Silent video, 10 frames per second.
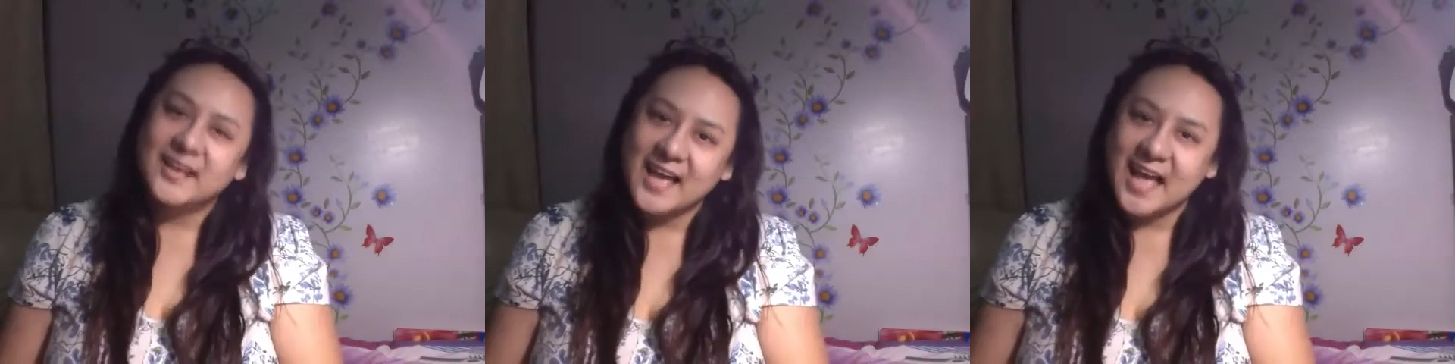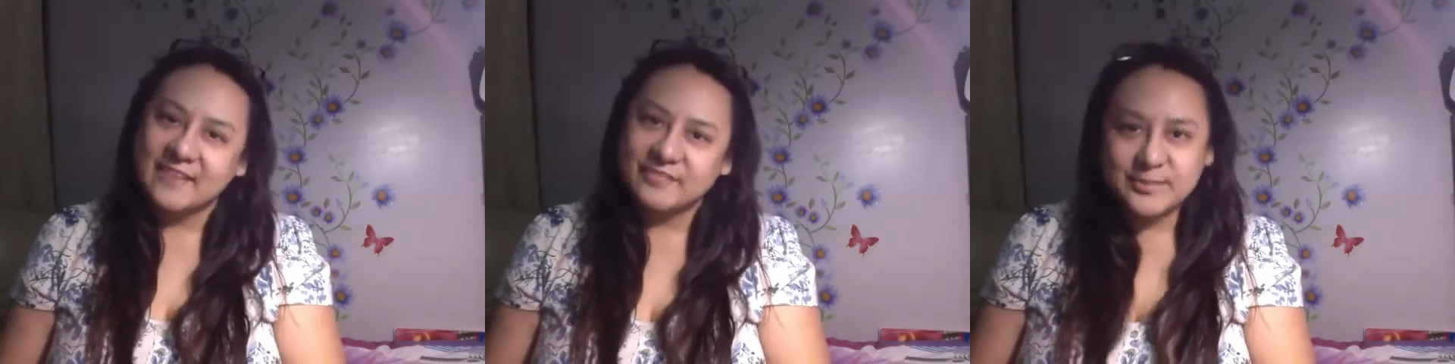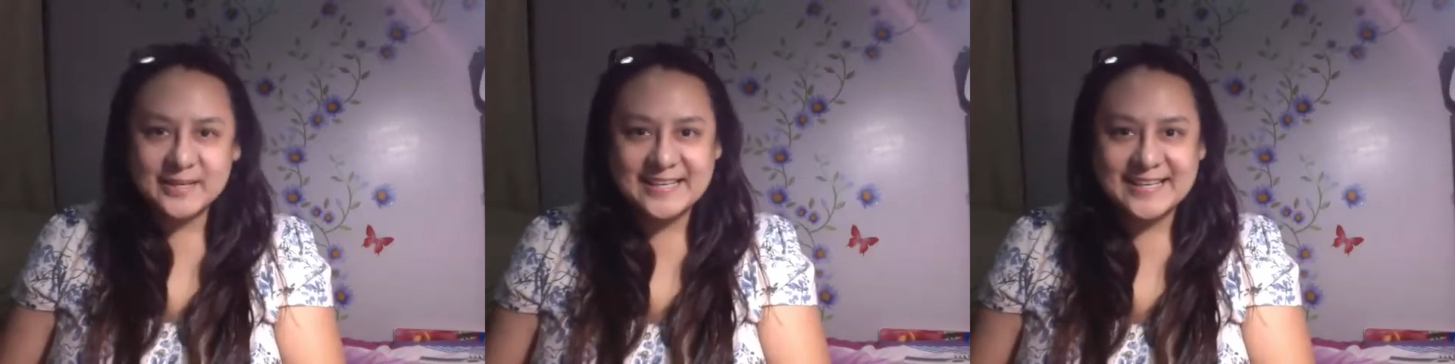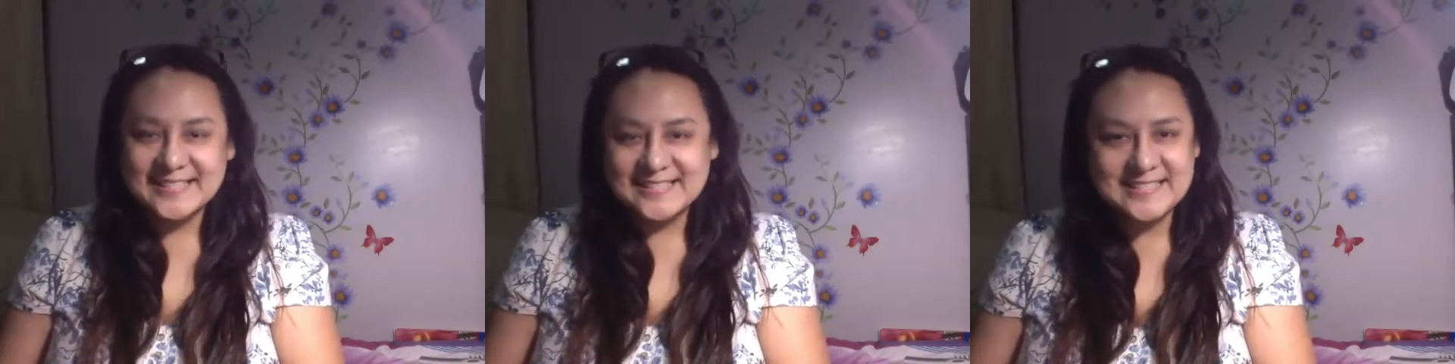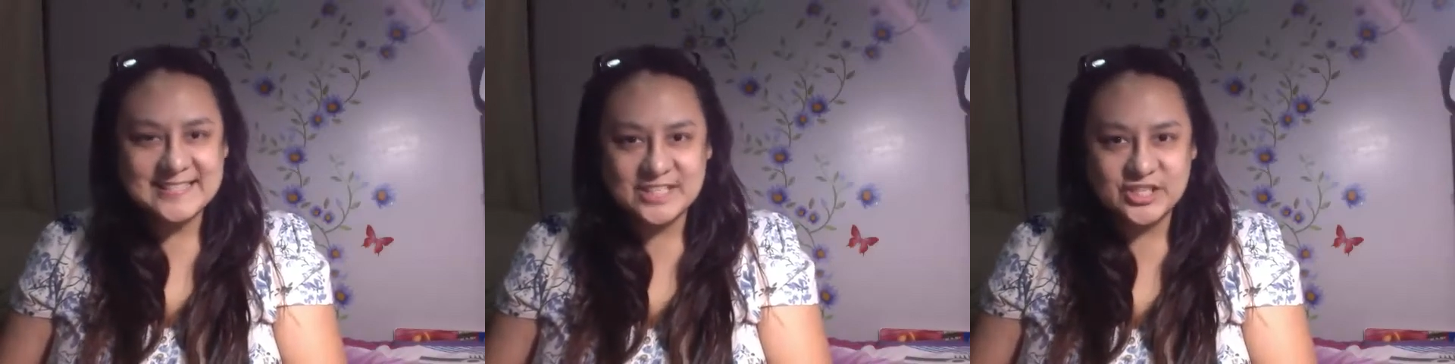Hi everybody, it's the
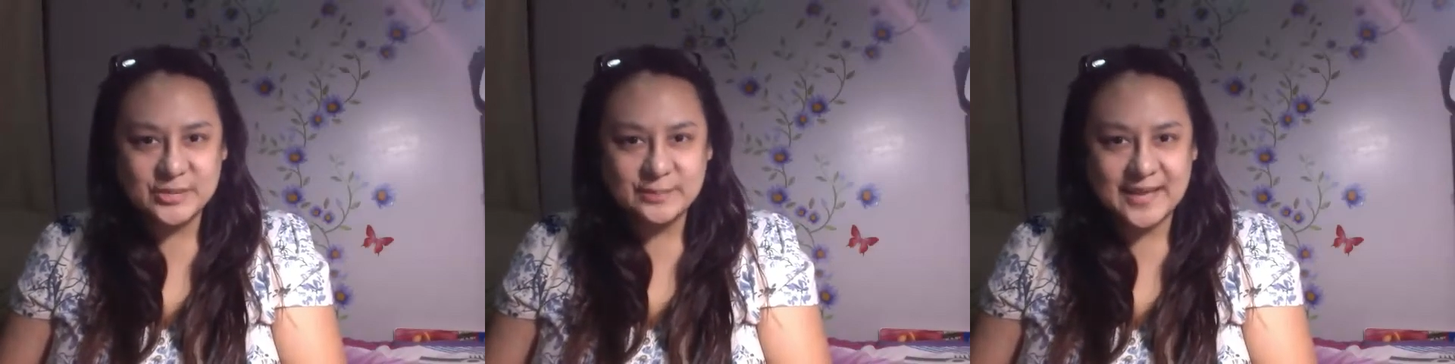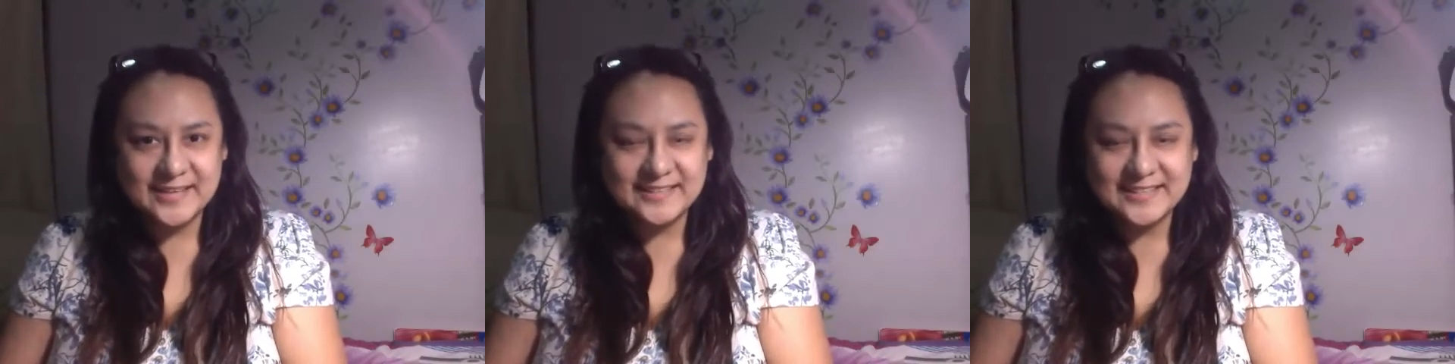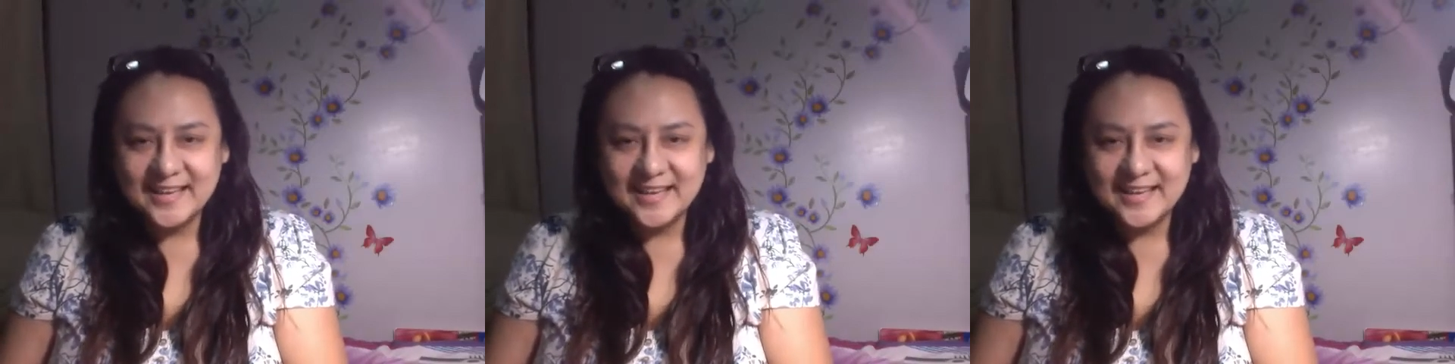Stitching Panda,